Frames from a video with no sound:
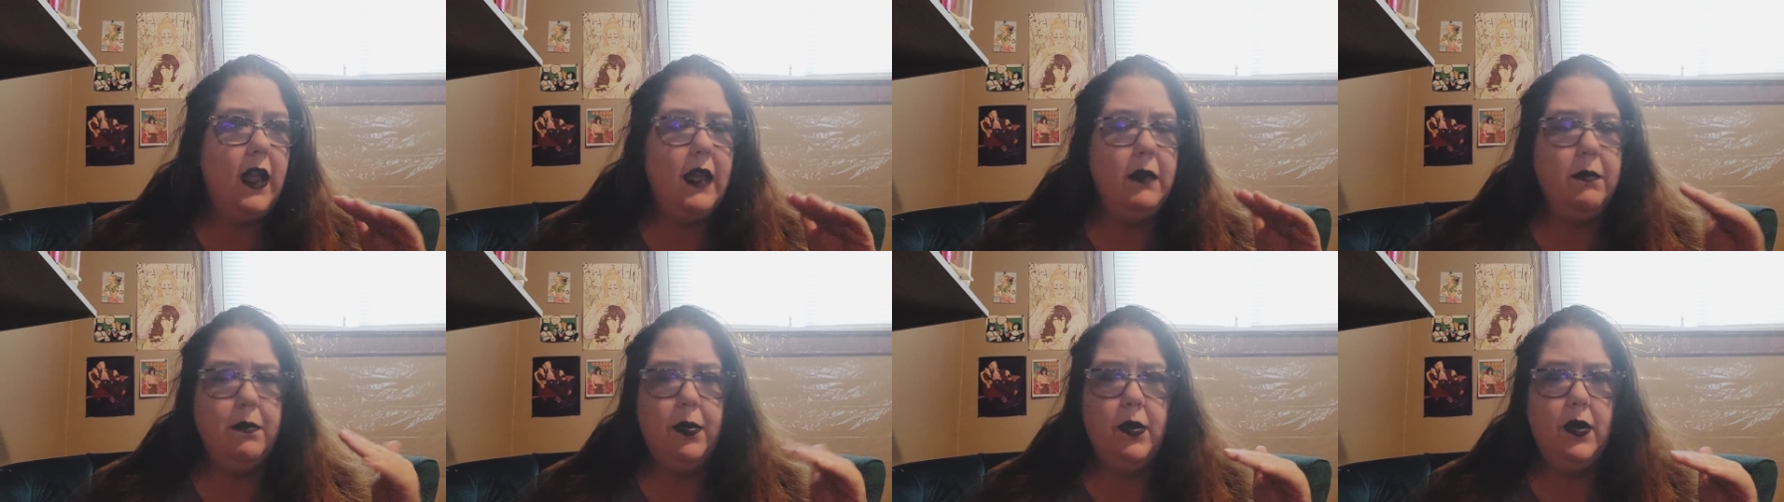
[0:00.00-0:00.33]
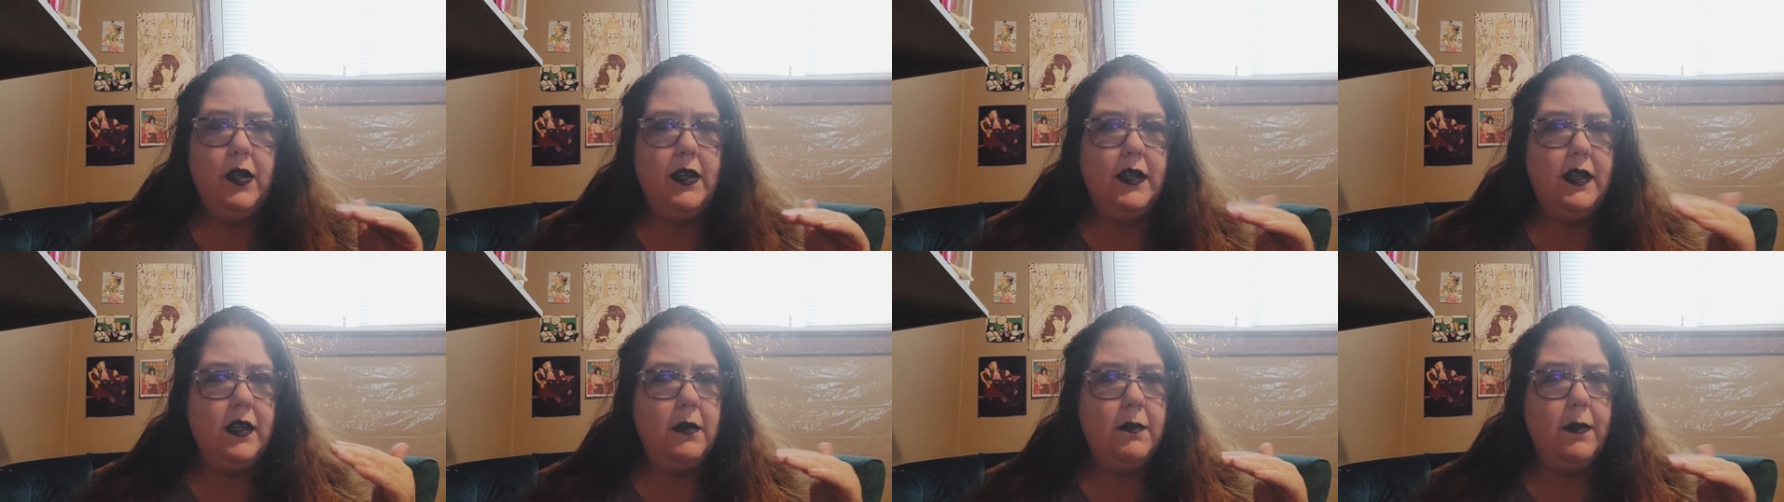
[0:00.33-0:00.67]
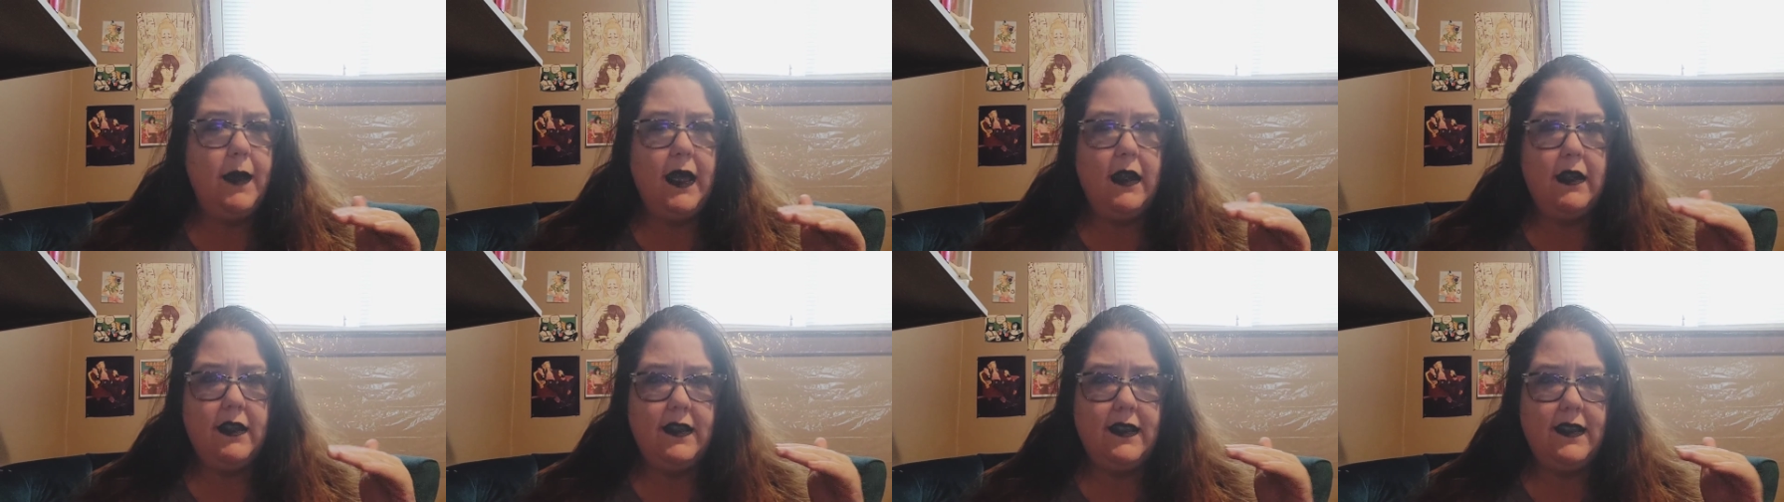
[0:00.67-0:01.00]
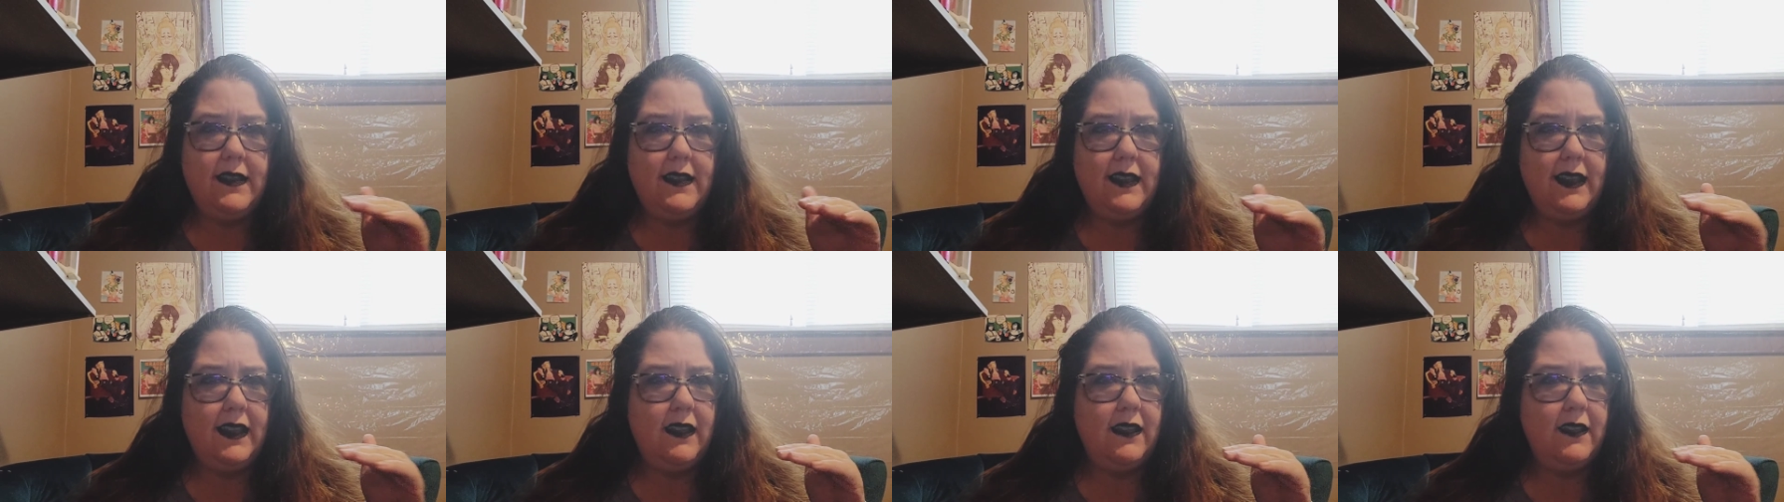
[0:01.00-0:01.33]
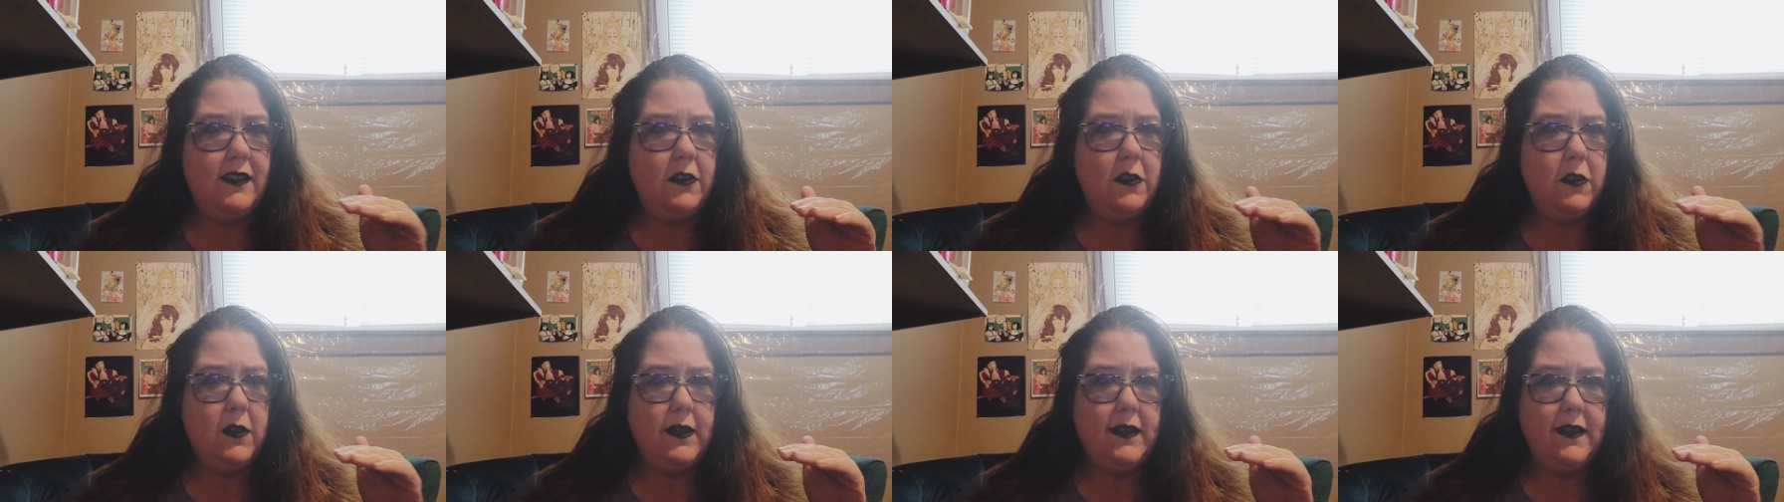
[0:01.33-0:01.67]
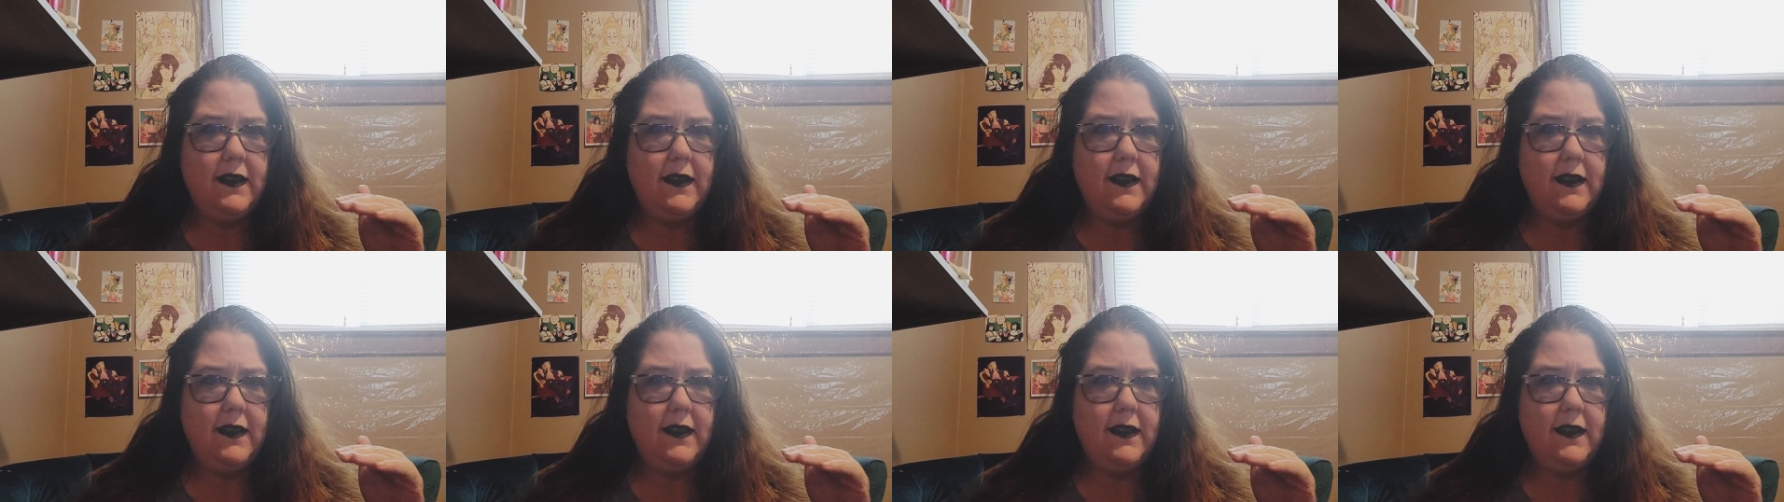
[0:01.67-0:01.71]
I'd put it at about a 6 or a